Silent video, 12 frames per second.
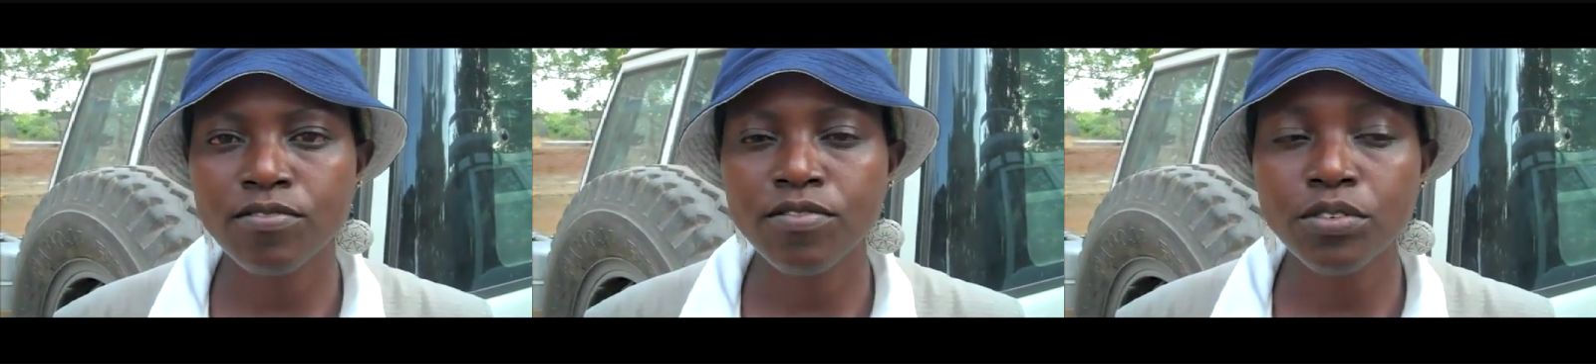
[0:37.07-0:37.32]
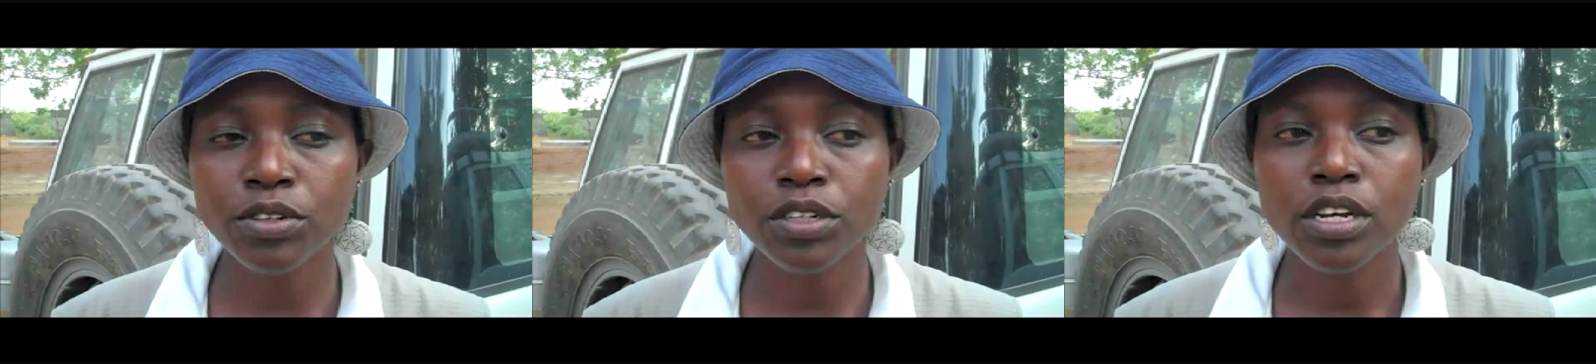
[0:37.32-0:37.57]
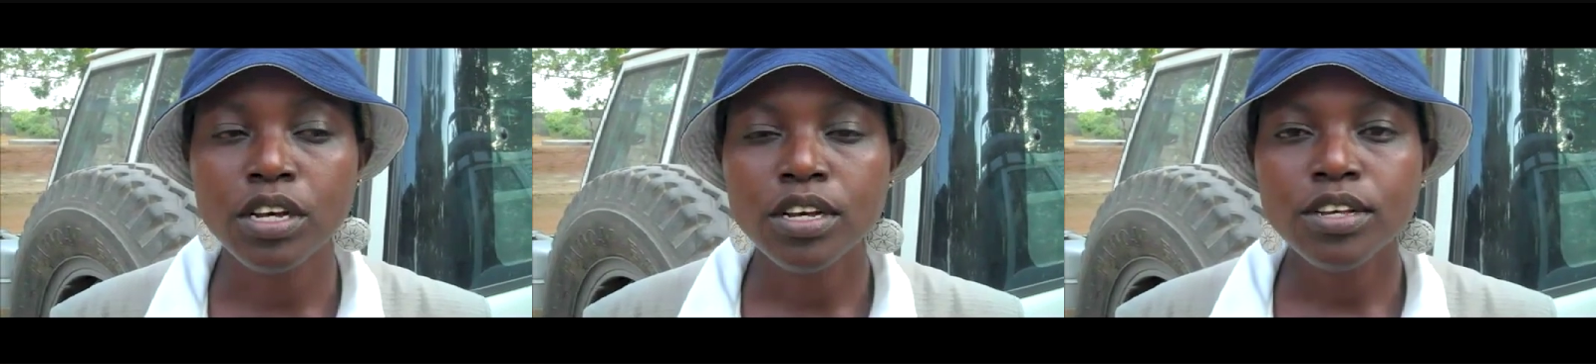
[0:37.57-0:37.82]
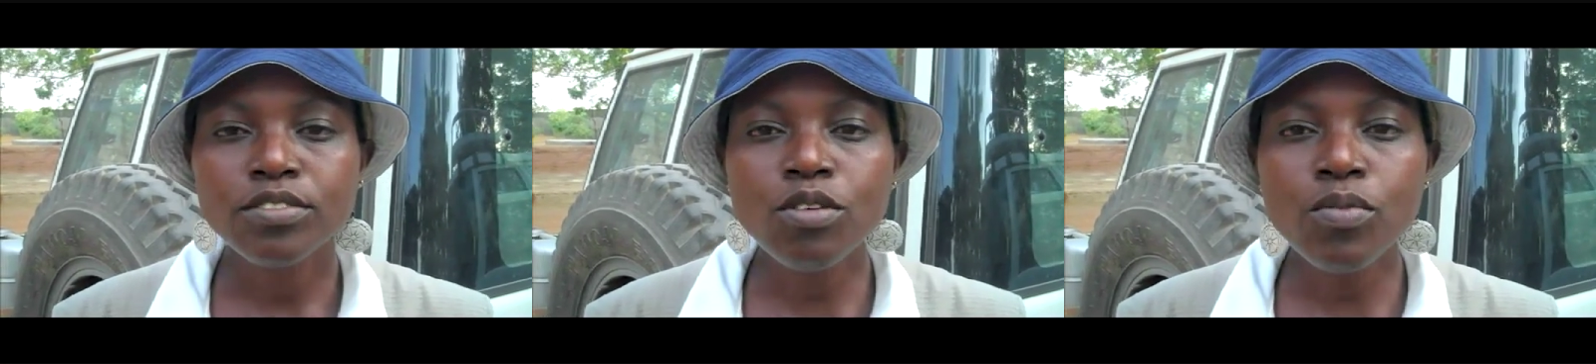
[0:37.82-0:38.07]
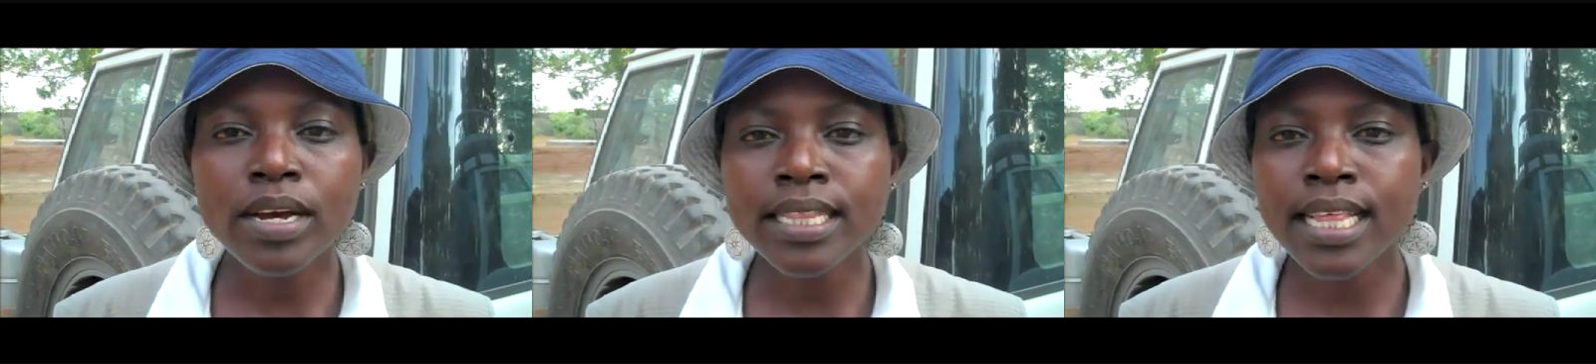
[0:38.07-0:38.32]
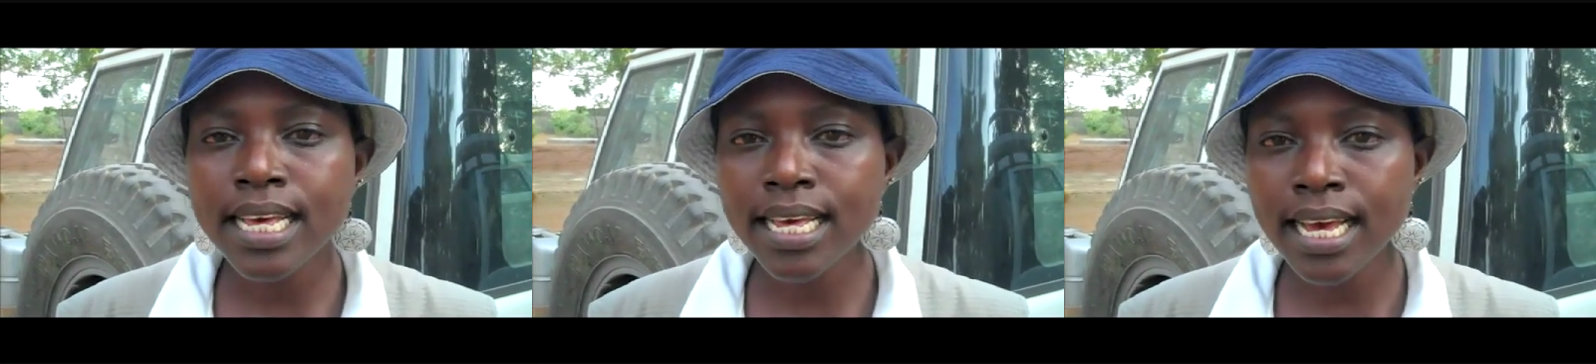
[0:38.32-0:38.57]
food. So
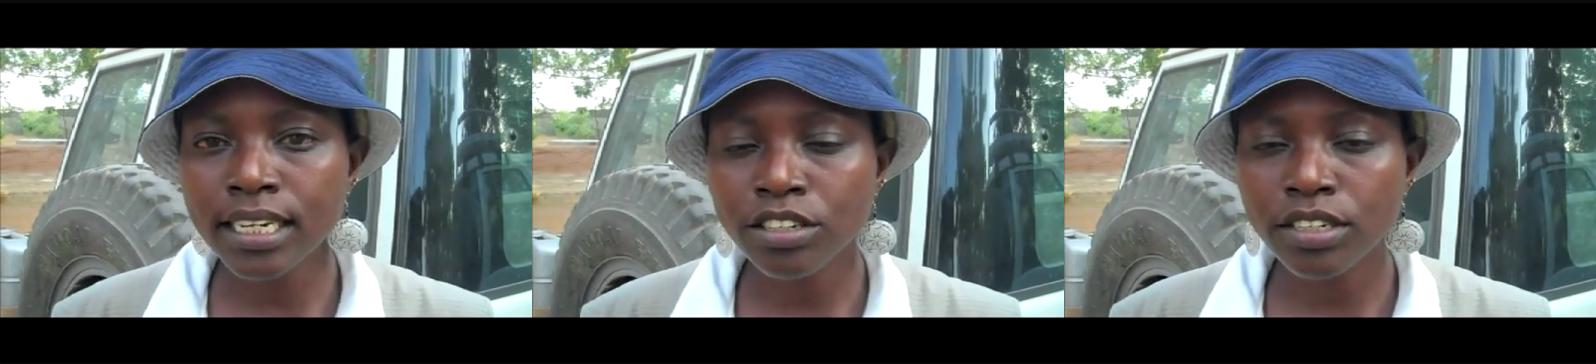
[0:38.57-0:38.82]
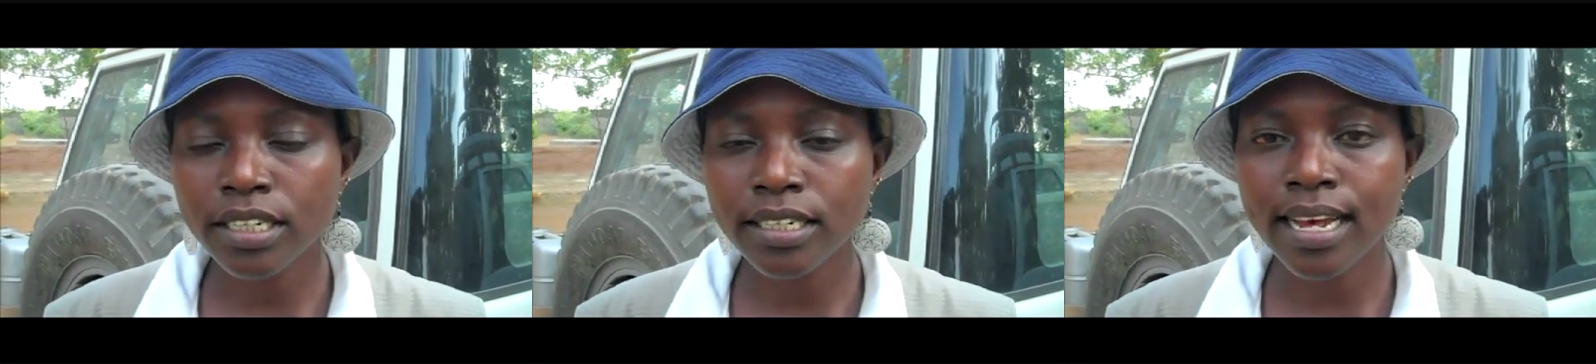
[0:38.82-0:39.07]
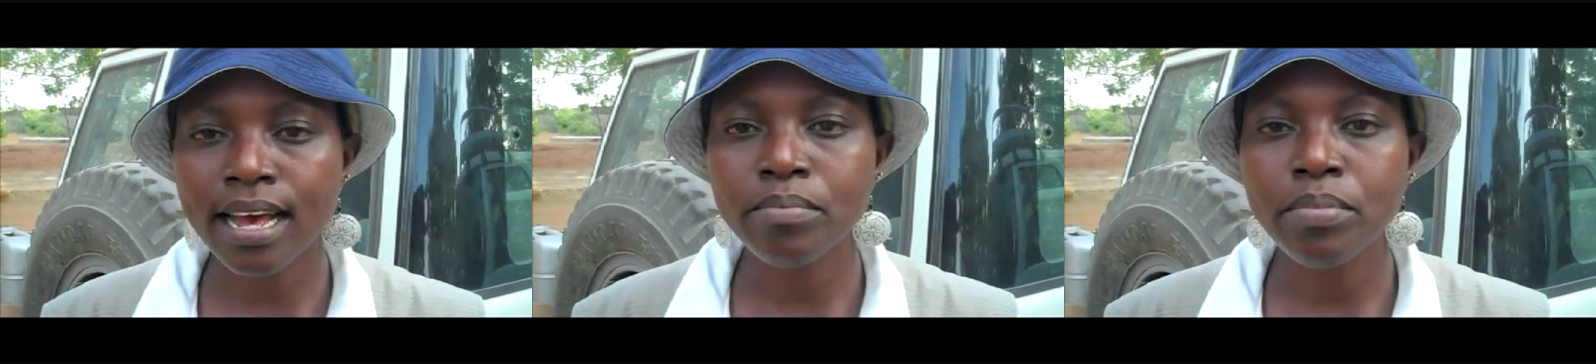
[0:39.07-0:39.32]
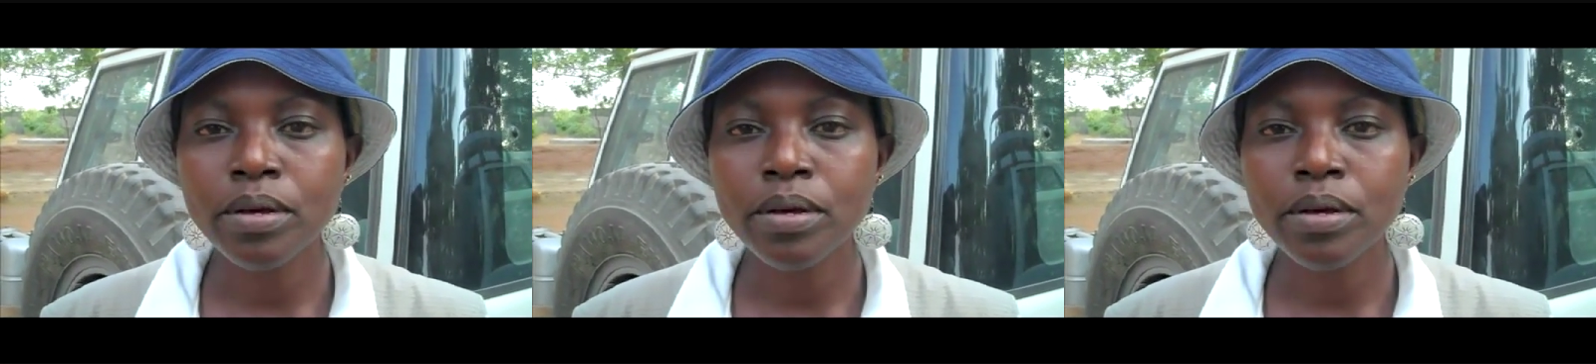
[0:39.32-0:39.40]
when they get to Dadaab,